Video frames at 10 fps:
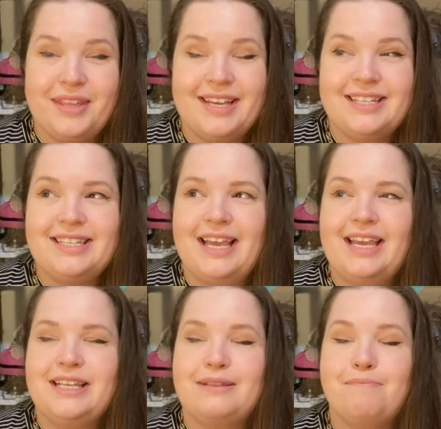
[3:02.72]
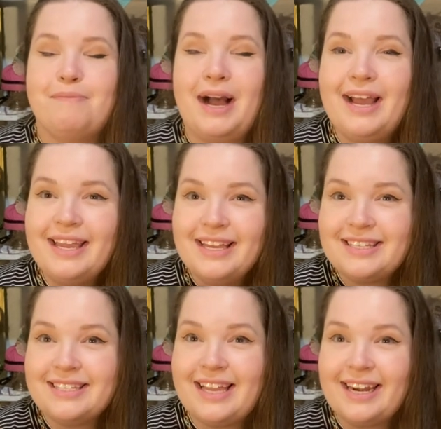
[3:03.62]
this is my
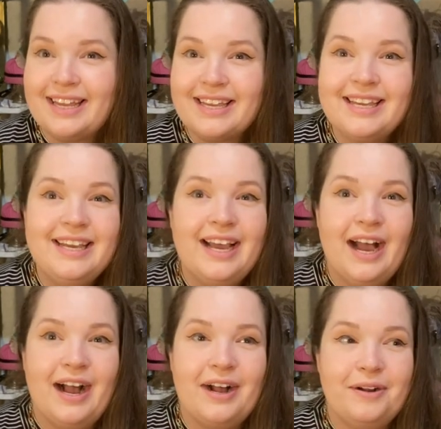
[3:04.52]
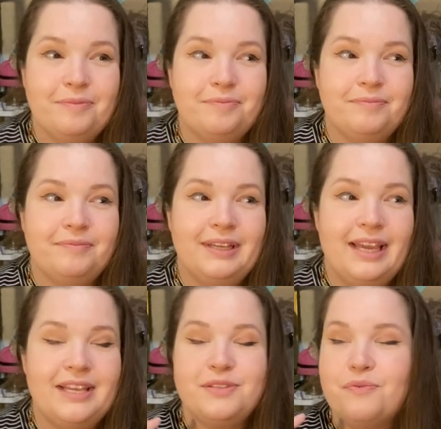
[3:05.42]
aesthetic um,
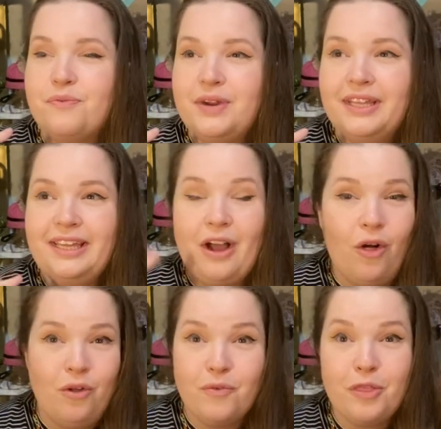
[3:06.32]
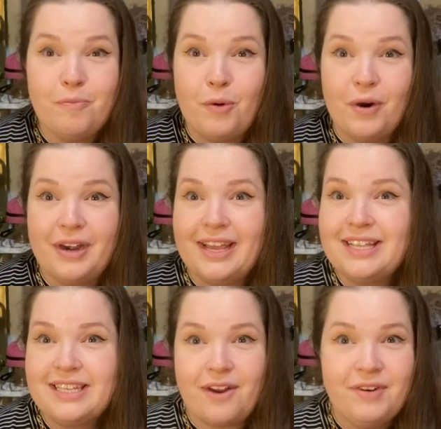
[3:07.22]
is really all over the board.
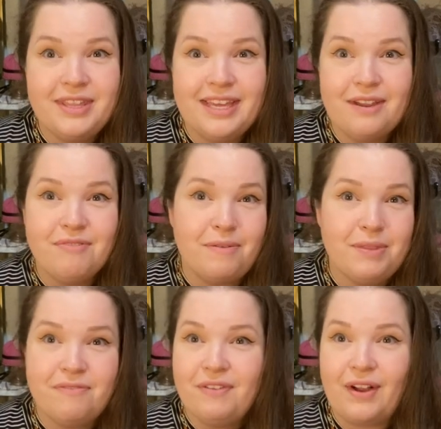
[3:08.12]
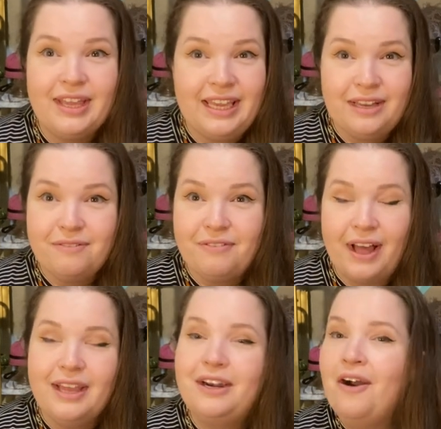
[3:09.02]
It's everything from the funky and
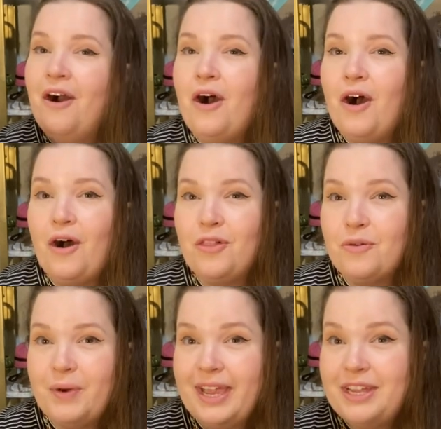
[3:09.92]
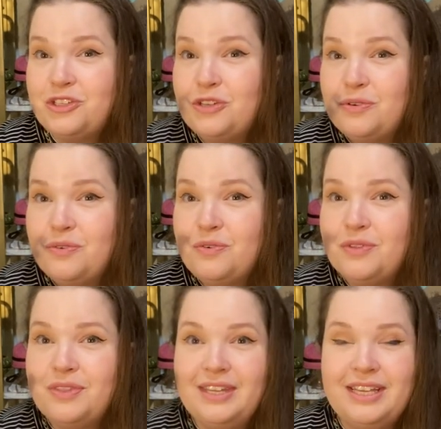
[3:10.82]
fun all the way to
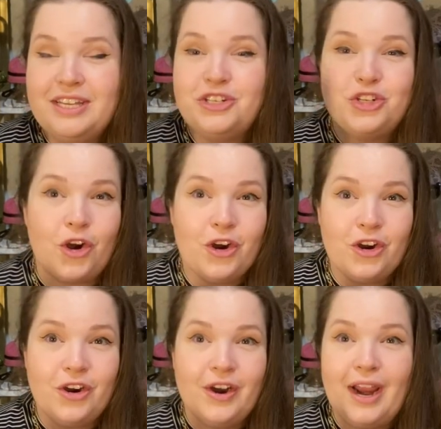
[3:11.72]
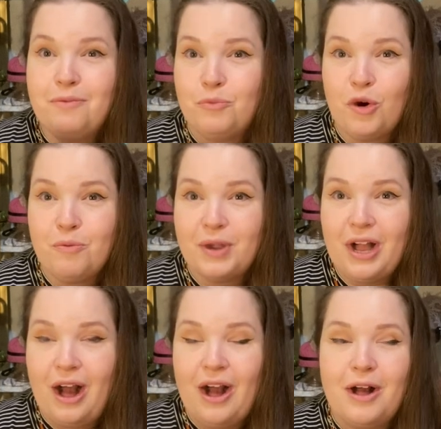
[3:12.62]
the darker and more
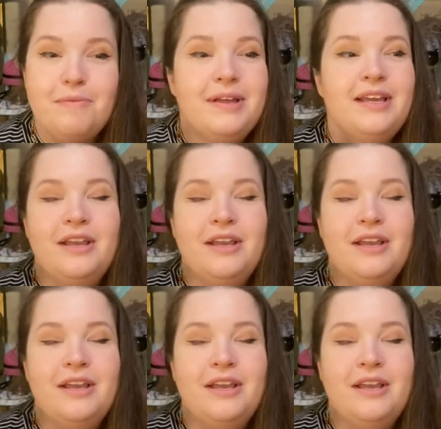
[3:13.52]
macabre.